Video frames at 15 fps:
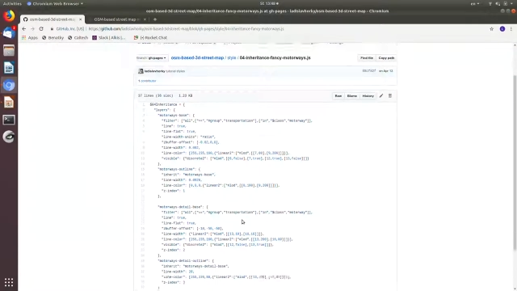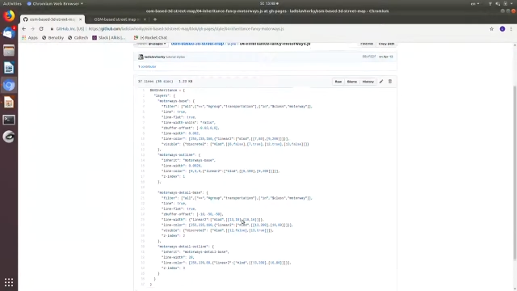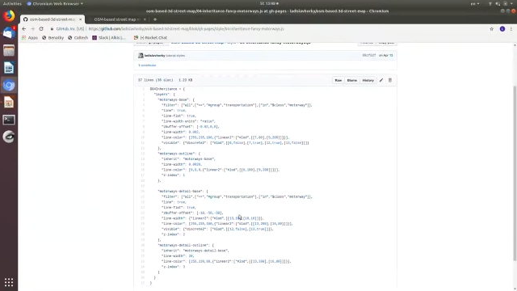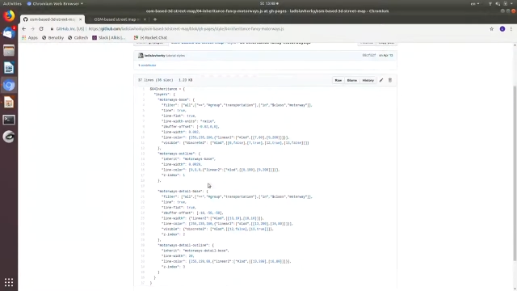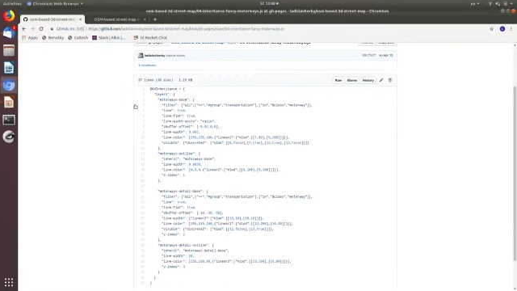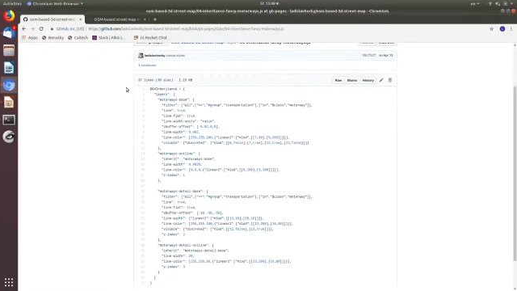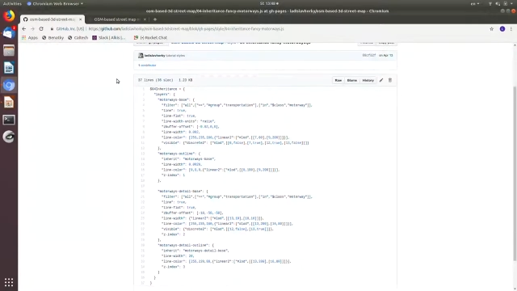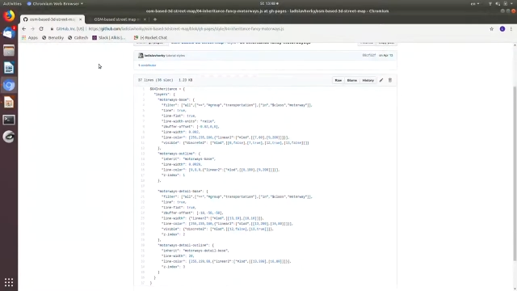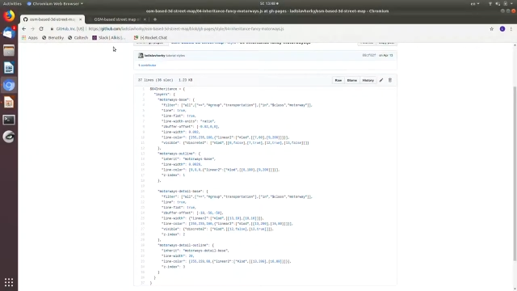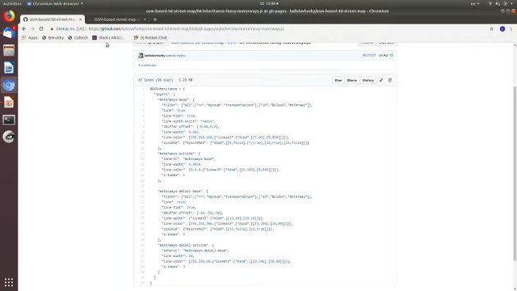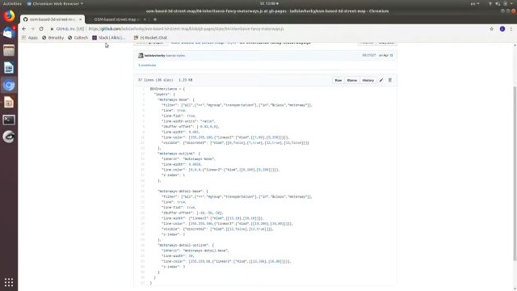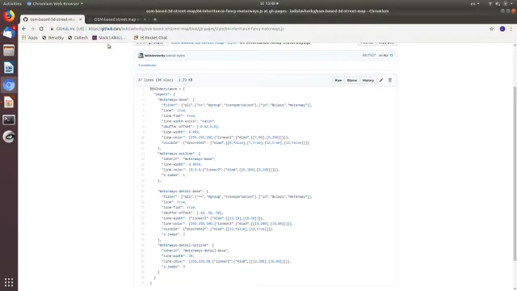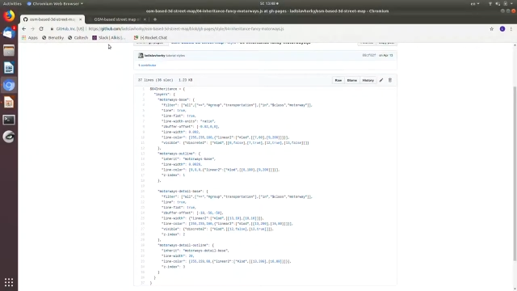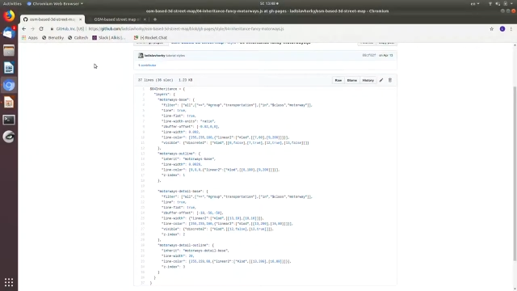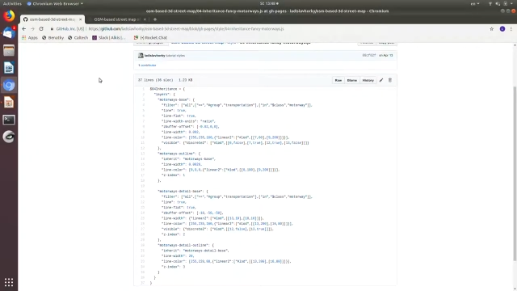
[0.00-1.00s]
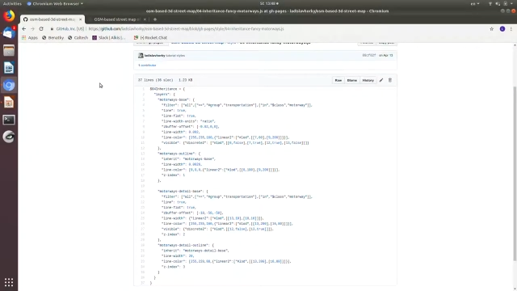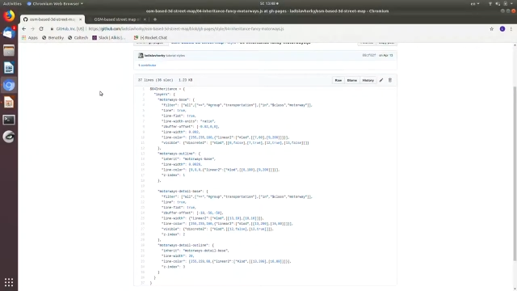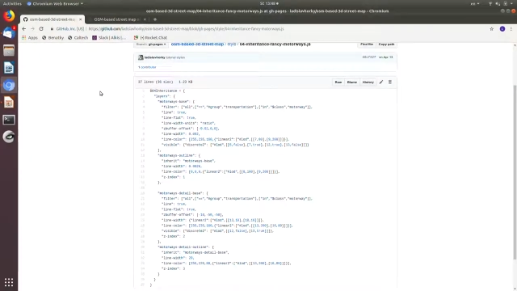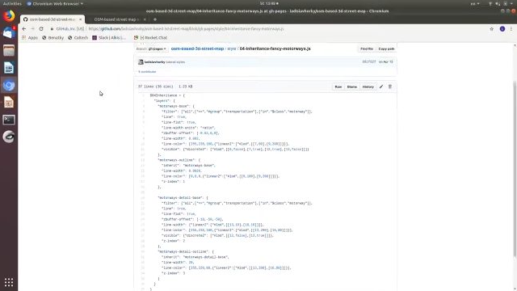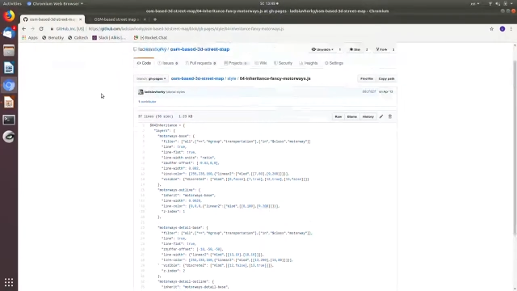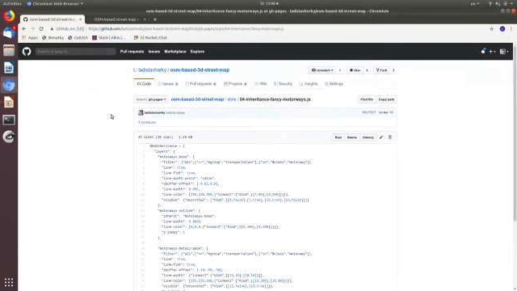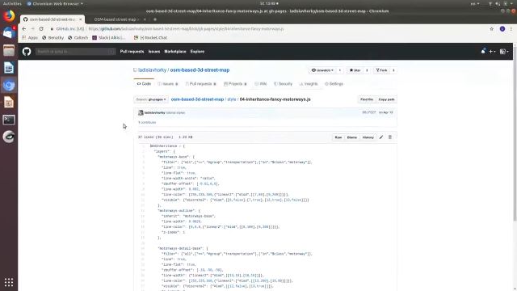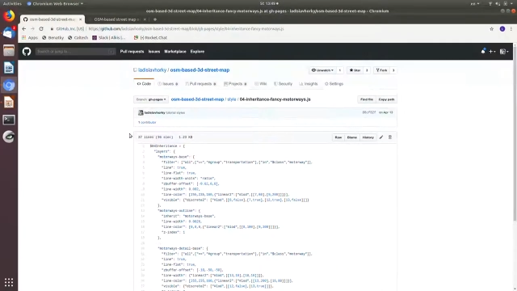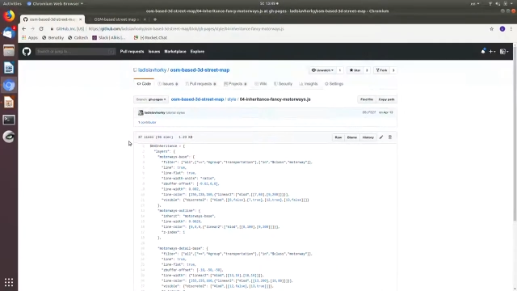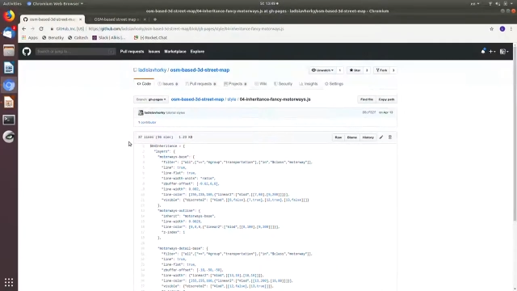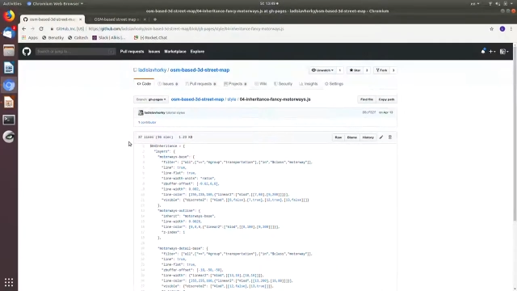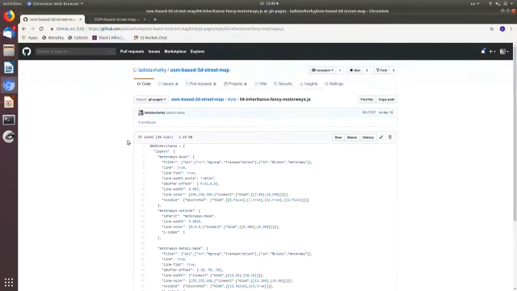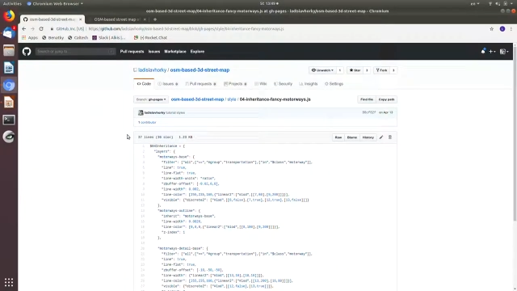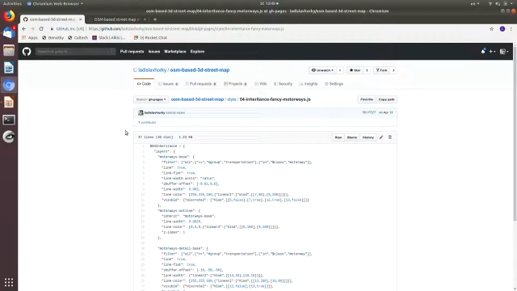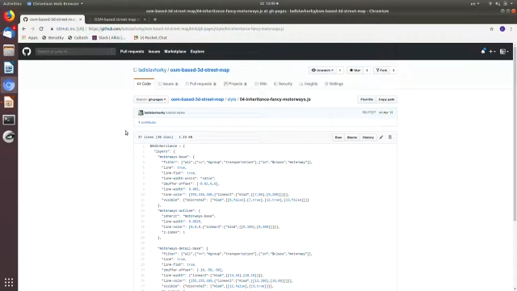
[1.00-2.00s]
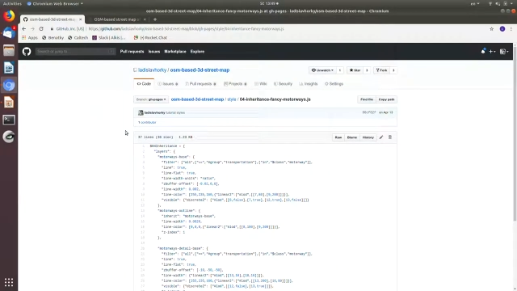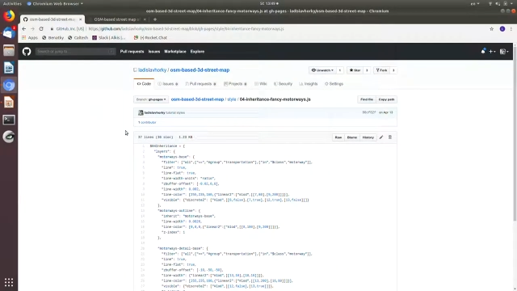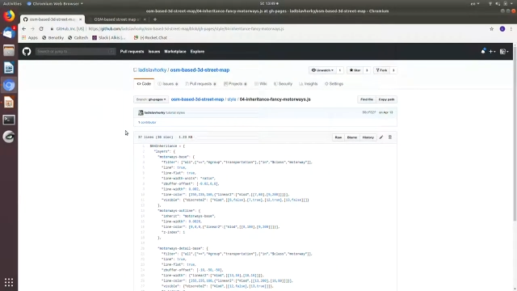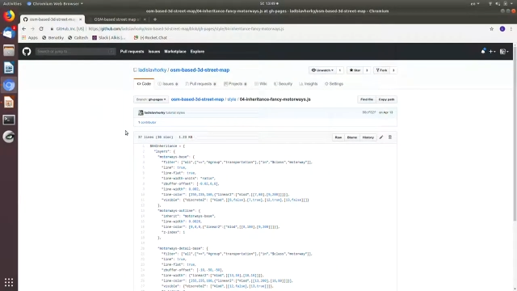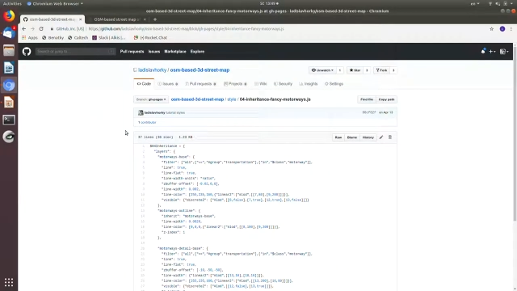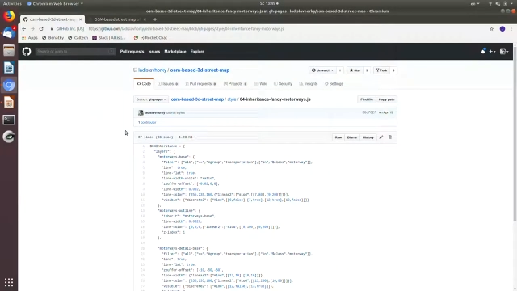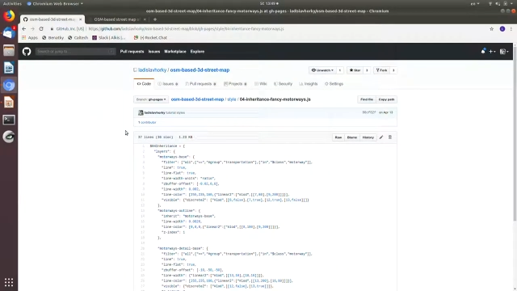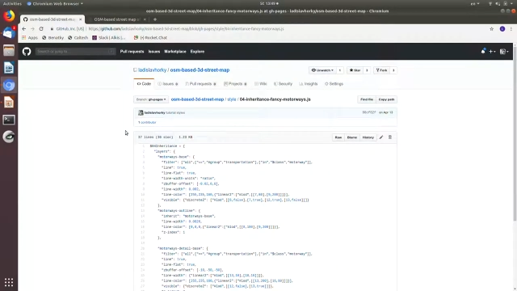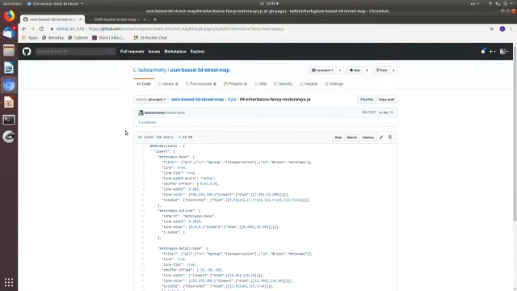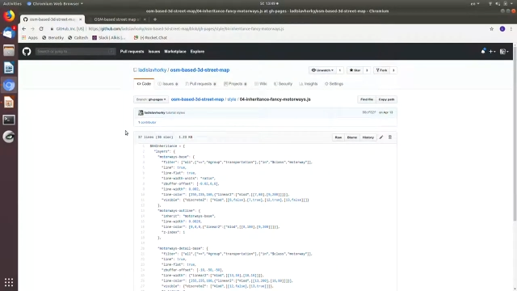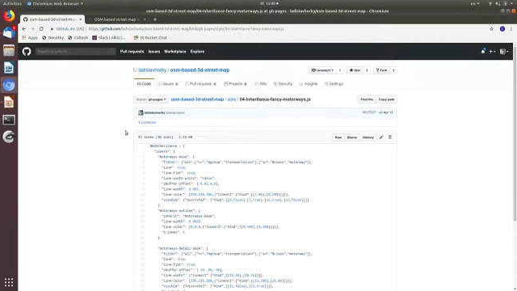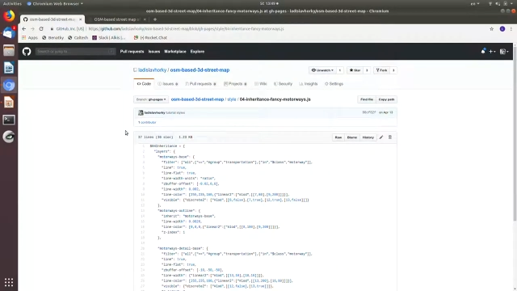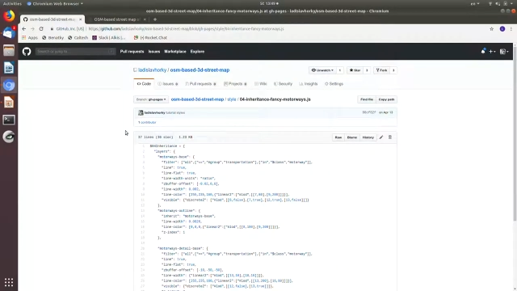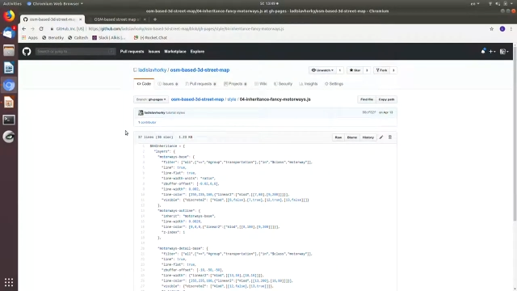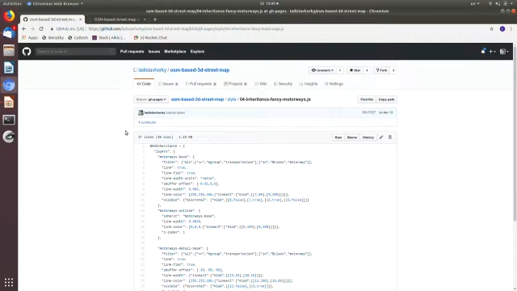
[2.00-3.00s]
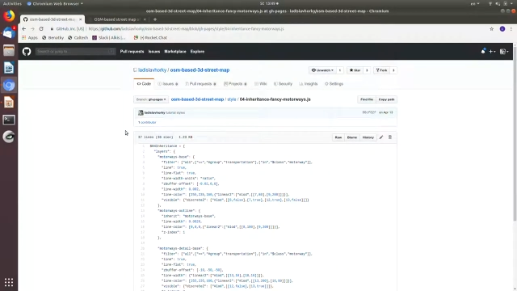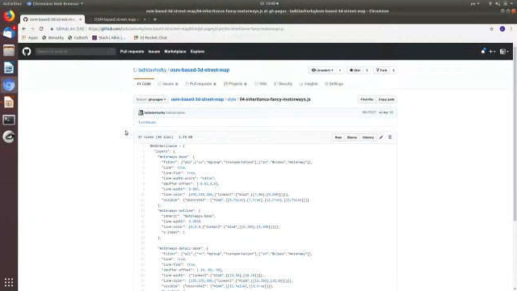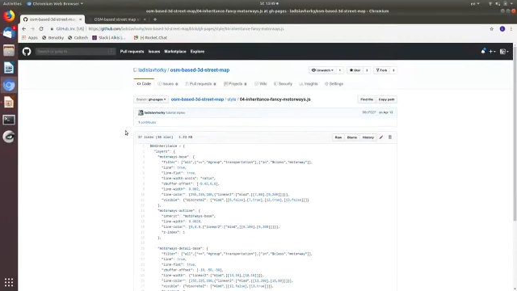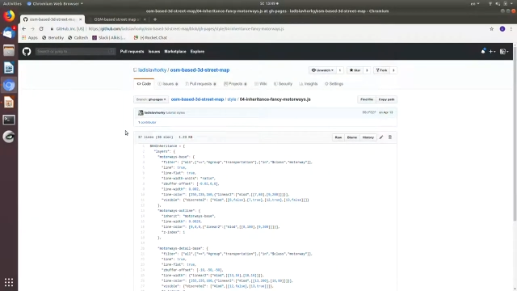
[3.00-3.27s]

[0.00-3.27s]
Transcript: Nobody's mouth can be seen.